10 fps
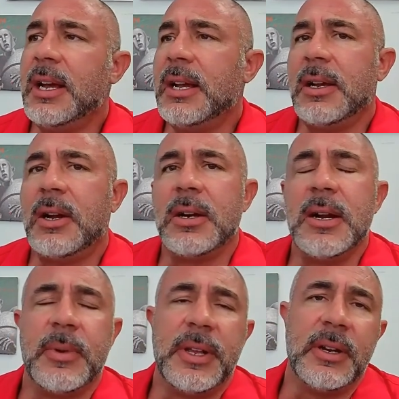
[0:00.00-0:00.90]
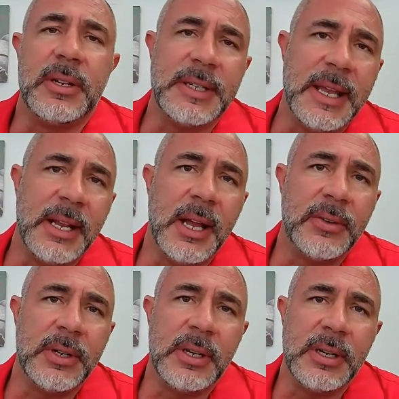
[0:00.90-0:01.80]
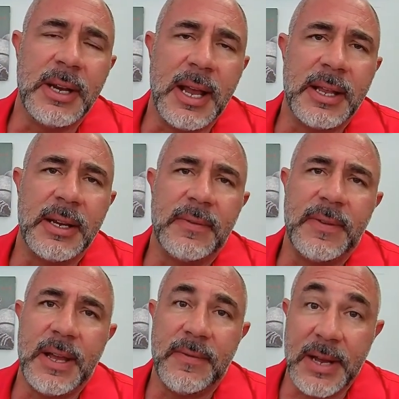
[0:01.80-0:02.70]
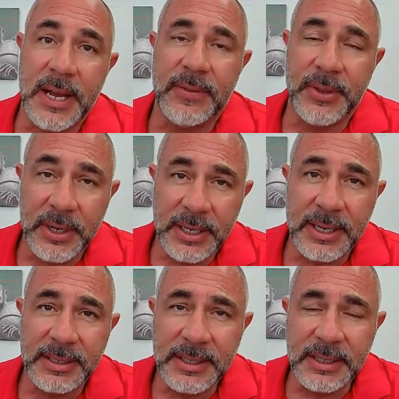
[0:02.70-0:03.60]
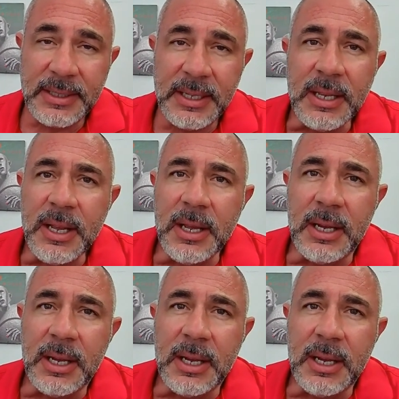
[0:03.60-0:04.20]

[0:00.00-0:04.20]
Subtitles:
Our number here is 800-955-3960.